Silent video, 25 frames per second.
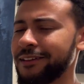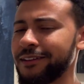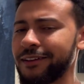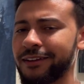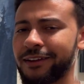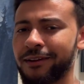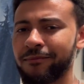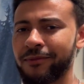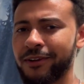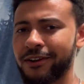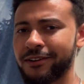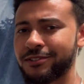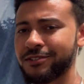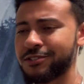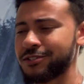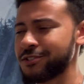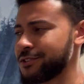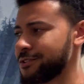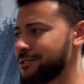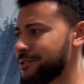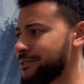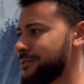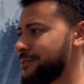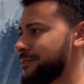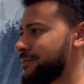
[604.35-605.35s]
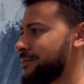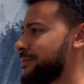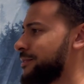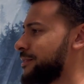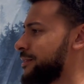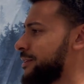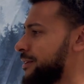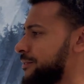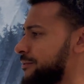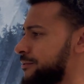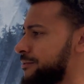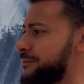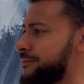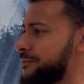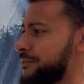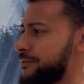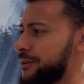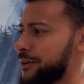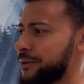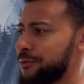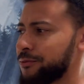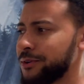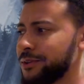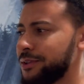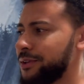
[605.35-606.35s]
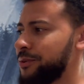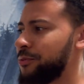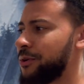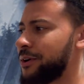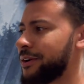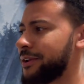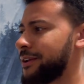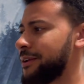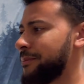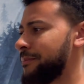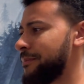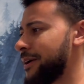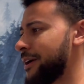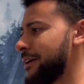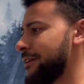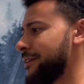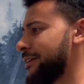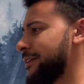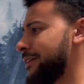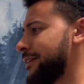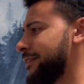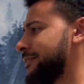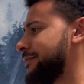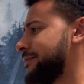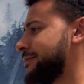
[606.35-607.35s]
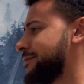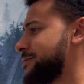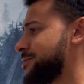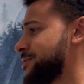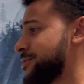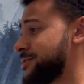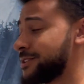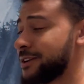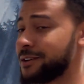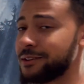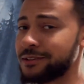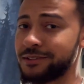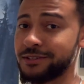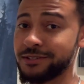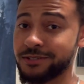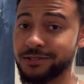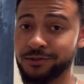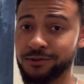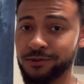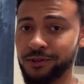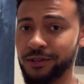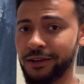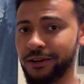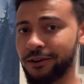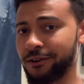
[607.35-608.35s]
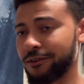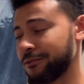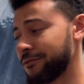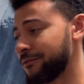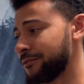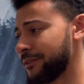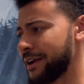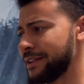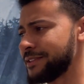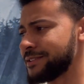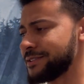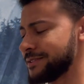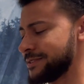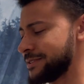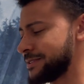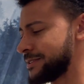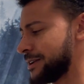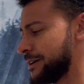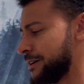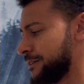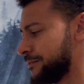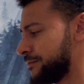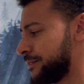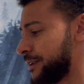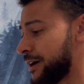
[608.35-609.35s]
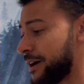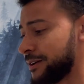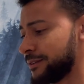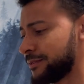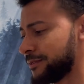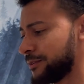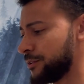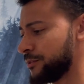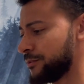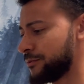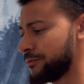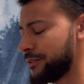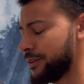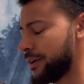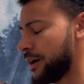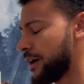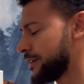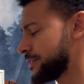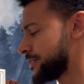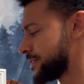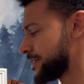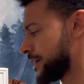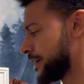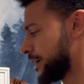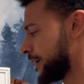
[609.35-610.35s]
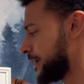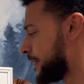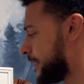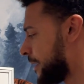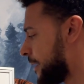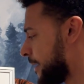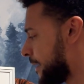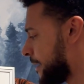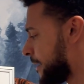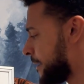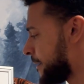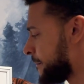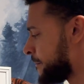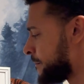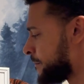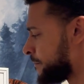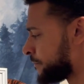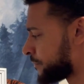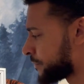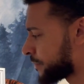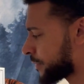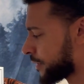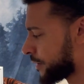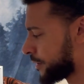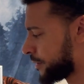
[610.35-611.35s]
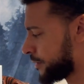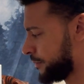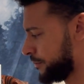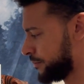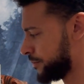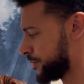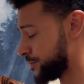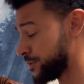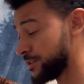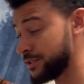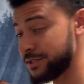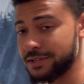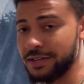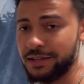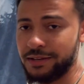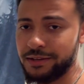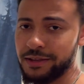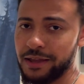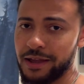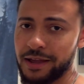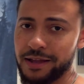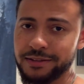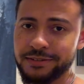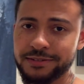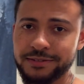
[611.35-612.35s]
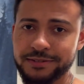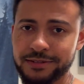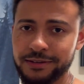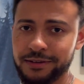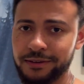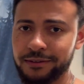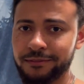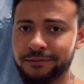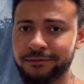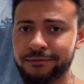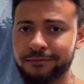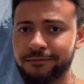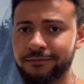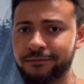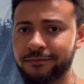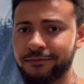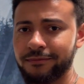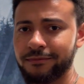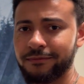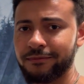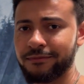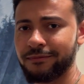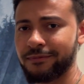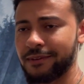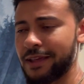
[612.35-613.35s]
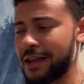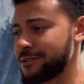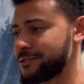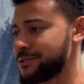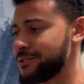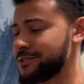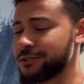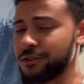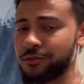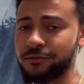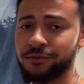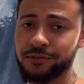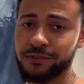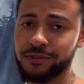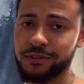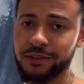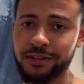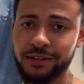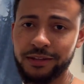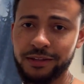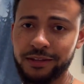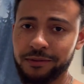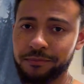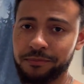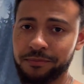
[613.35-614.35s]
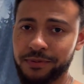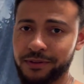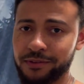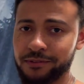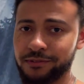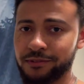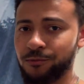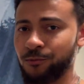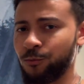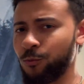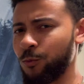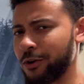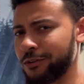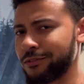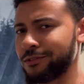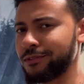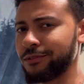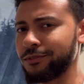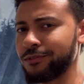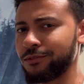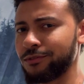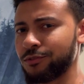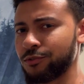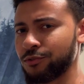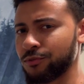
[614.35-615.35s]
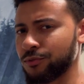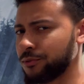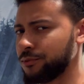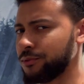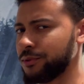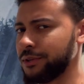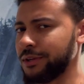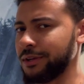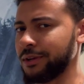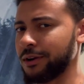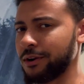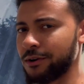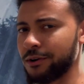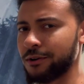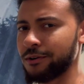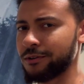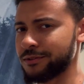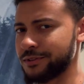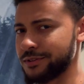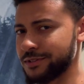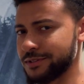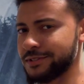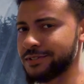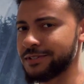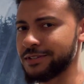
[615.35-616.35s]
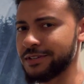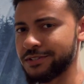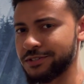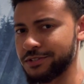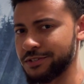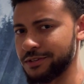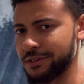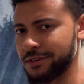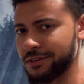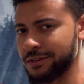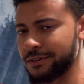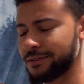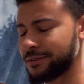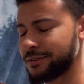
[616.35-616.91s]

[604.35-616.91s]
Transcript: Like, I'm not sure if I really want to get married. She's telling this to like her friends and stuff, not her fiance. But she said yes, and now she's overthinking it because it wasn't truly her decision.